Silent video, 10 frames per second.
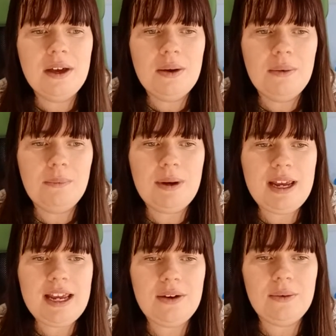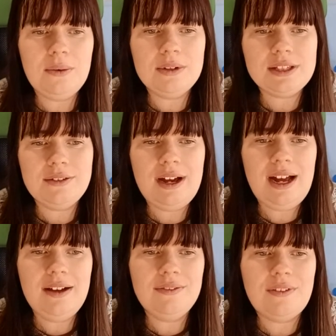We also
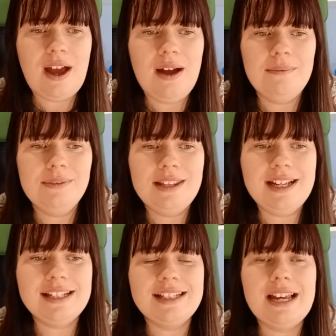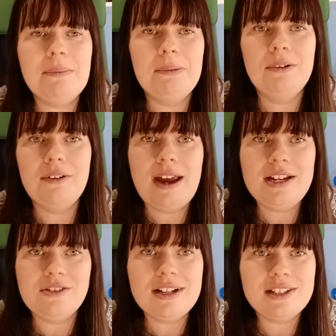have this dapple grey
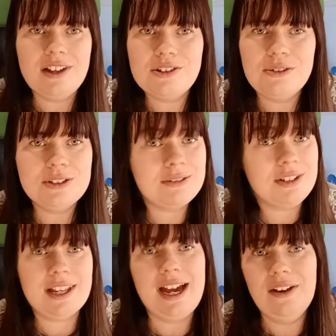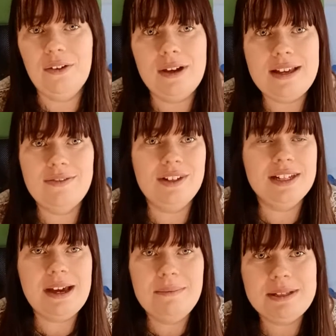dressage horse, which I cannot even
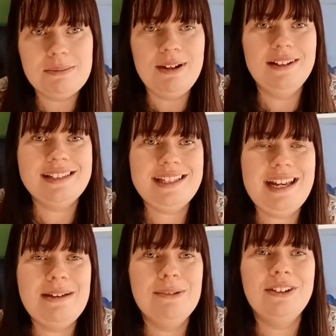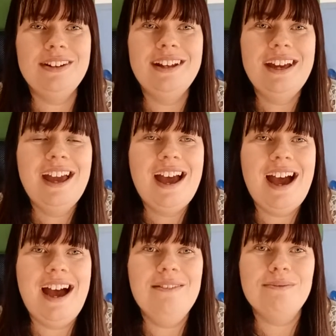attempt to pronounce the name on,
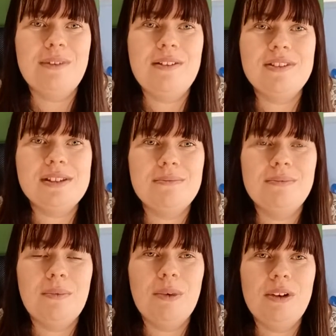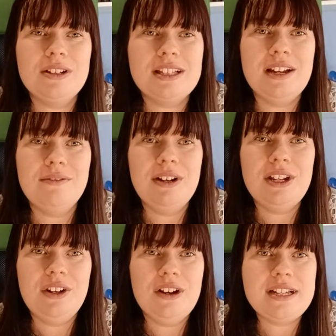with some what looks like really
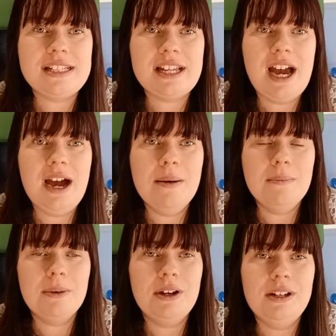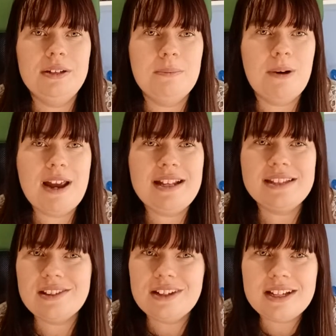nice coloured
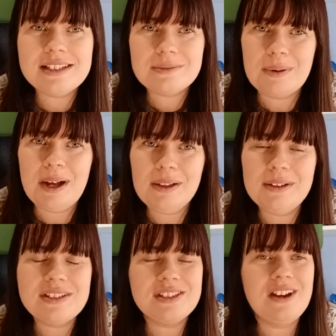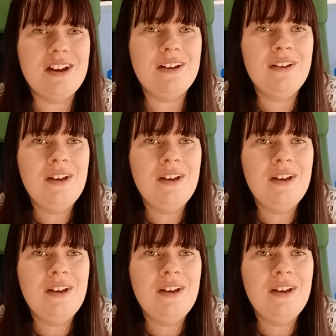braids on it as well. So